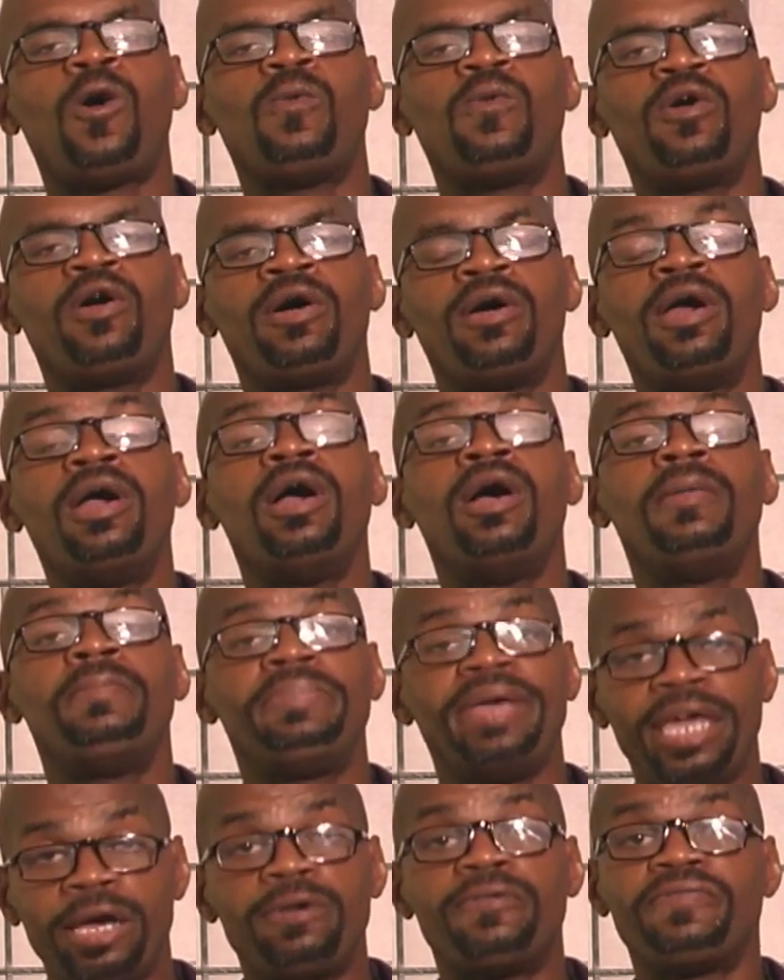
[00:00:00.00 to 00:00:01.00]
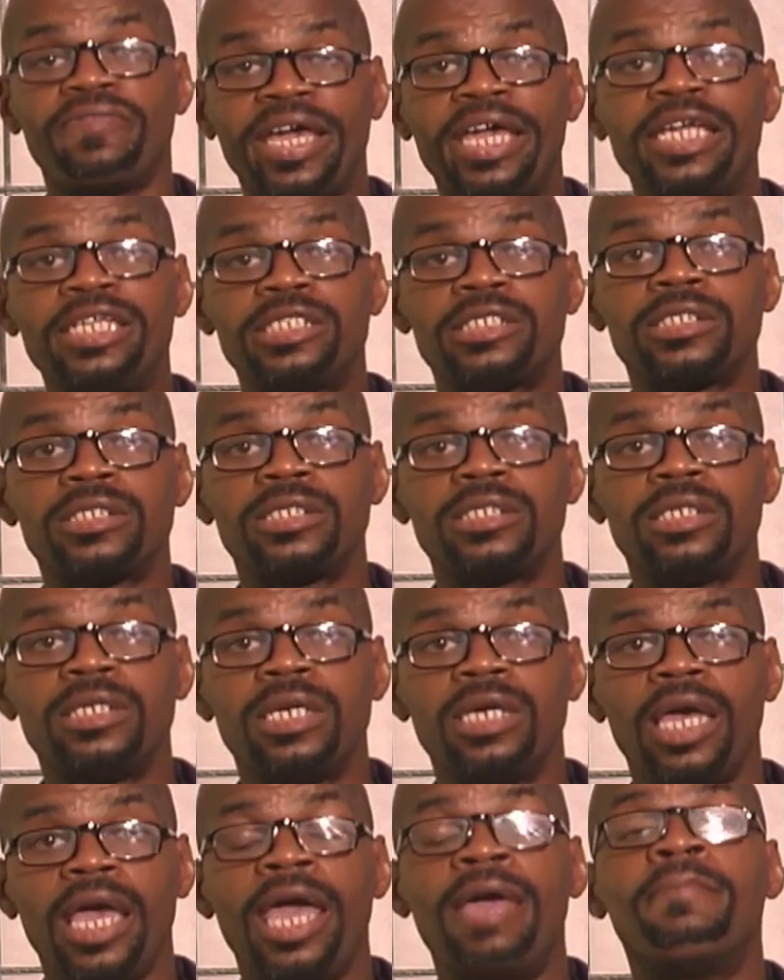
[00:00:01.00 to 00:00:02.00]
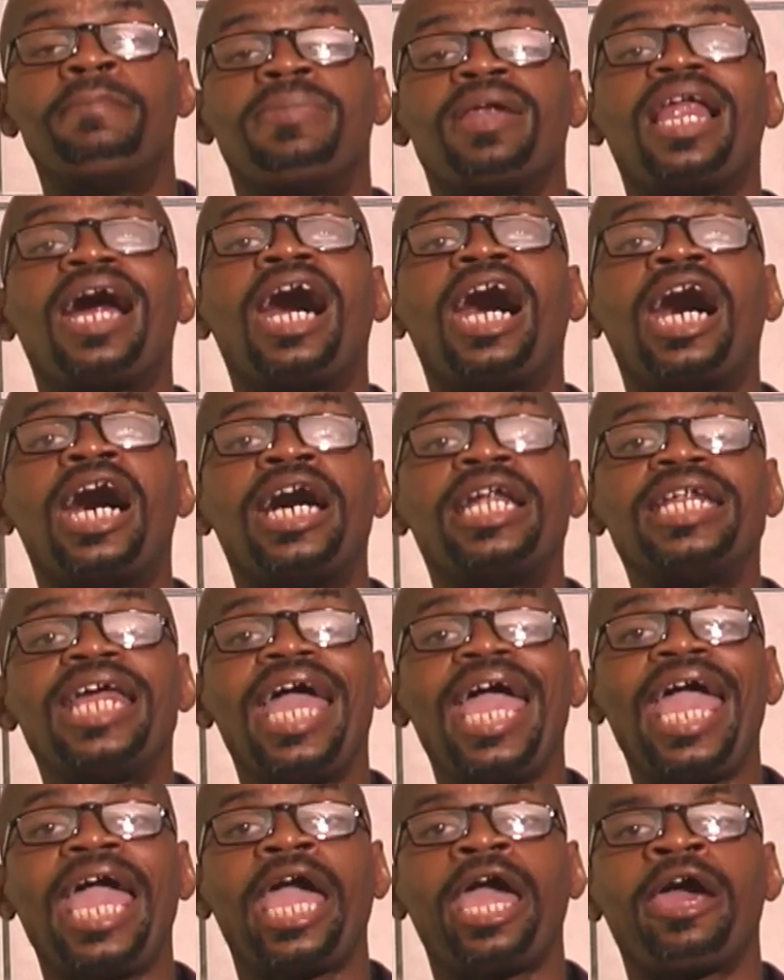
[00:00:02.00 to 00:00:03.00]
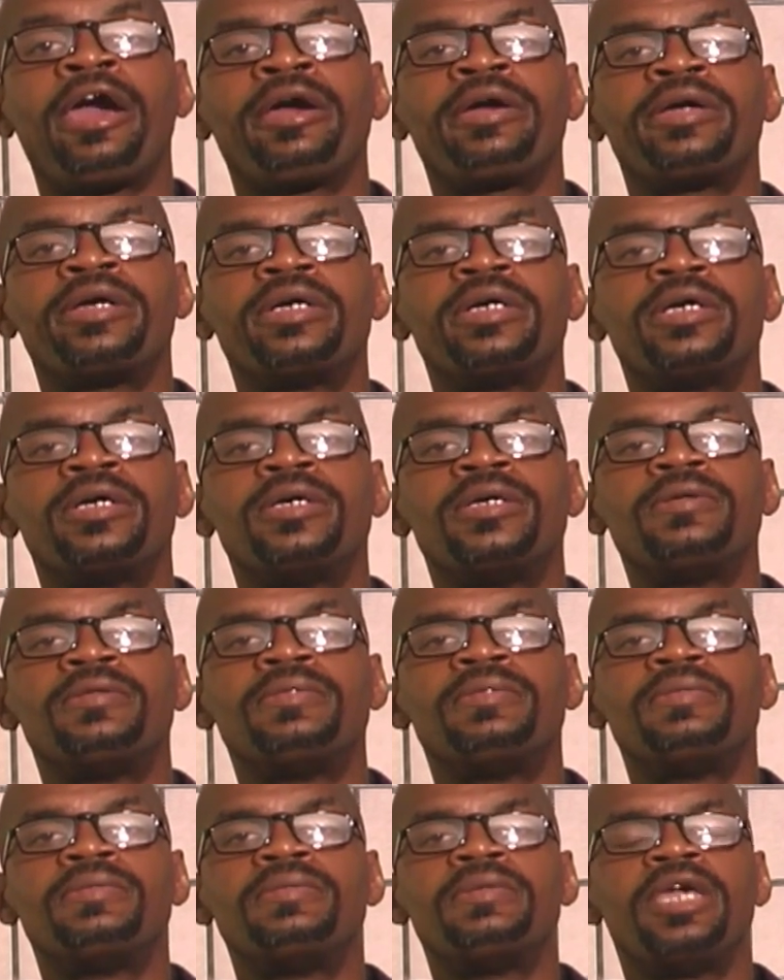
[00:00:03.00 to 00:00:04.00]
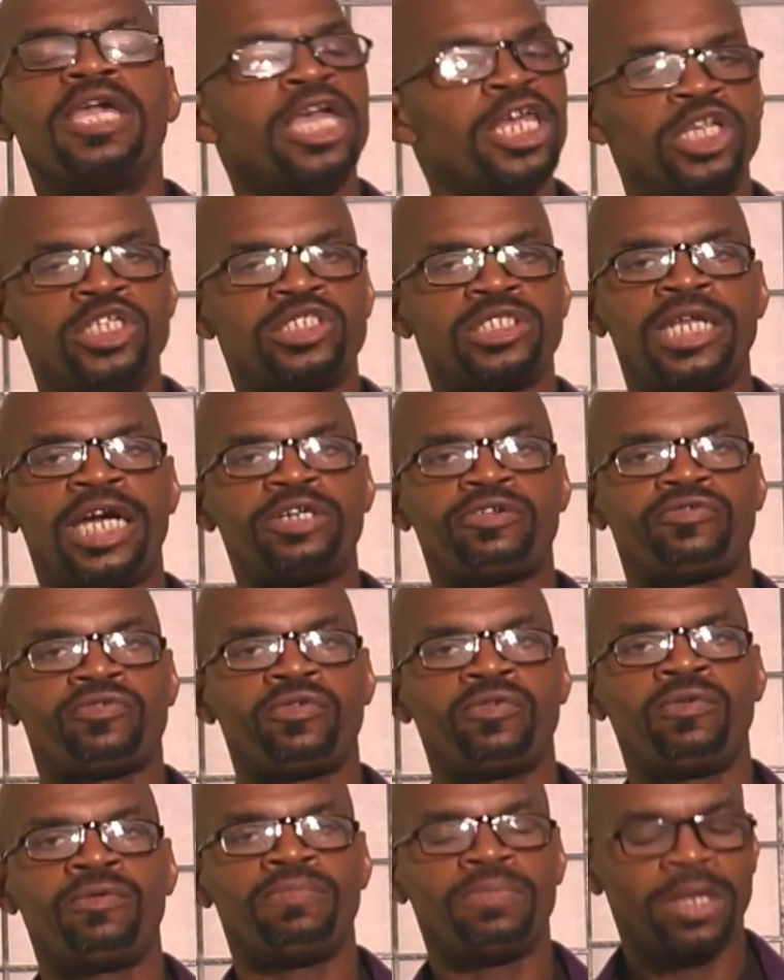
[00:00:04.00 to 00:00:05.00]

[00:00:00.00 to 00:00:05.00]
were pale face and blonde hair. It is not true.